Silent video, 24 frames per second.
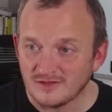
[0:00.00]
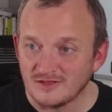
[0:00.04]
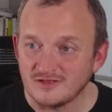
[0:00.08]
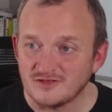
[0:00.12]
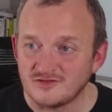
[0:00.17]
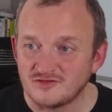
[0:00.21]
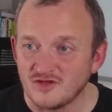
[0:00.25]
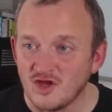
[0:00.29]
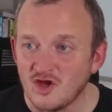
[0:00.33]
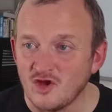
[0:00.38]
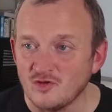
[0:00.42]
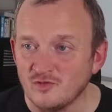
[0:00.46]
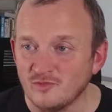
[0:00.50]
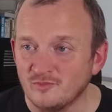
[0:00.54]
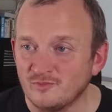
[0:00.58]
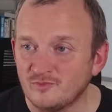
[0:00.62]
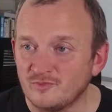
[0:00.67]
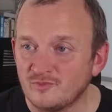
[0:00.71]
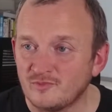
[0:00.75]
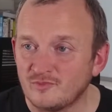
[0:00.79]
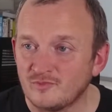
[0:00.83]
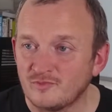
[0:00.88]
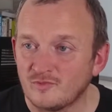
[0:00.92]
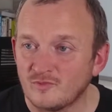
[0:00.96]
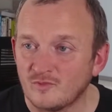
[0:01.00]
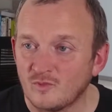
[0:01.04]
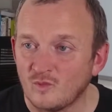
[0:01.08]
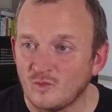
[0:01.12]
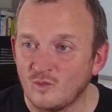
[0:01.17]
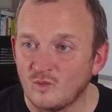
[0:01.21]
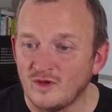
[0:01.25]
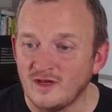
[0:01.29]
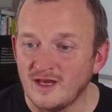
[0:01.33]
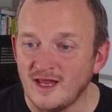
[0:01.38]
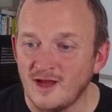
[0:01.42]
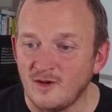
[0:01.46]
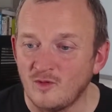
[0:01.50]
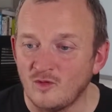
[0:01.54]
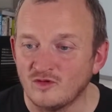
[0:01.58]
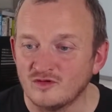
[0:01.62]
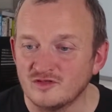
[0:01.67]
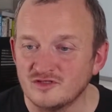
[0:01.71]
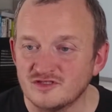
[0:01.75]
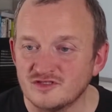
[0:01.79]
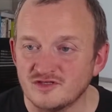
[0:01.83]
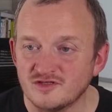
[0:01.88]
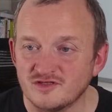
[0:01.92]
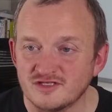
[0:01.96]
So we're now
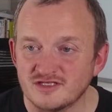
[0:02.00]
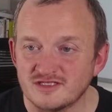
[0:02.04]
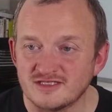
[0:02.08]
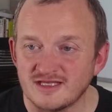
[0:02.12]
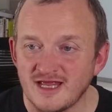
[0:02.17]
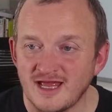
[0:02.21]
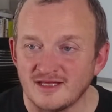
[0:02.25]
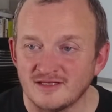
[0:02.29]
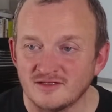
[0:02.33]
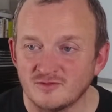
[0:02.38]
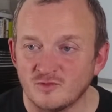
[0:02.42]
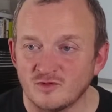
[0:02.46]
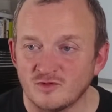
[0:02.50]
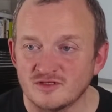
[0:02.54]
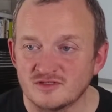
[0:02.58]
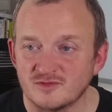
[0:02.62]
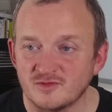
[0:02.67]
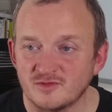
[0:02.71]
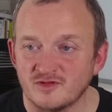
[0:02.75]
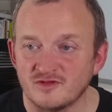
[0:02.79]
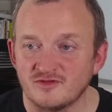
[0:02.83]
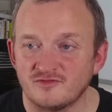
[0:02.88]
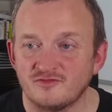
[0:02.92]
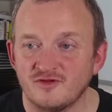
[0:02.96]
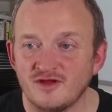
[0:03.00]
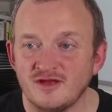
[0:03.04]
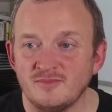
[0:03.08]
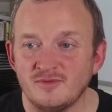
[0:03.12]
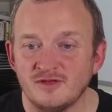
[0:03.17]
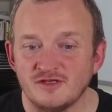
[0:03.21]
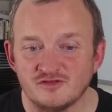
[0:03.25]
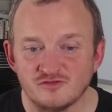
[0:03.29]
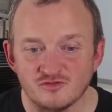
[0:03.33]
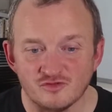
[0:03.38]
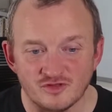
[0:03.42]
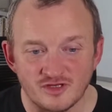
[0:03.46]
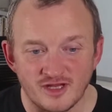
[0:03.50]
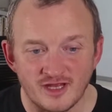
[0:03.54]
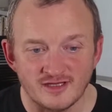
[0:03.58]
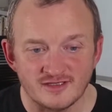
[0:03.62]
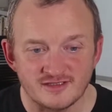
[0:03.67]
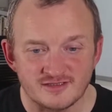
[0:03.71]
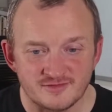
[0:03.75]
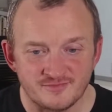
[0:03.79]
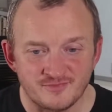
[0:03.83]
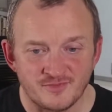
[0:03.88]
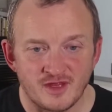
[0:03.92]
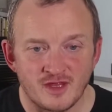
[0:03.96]
on to the standard one. So we've got the freebie draw
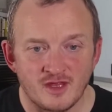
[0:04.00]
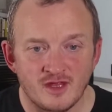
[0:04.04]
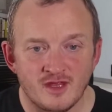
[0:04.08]
next,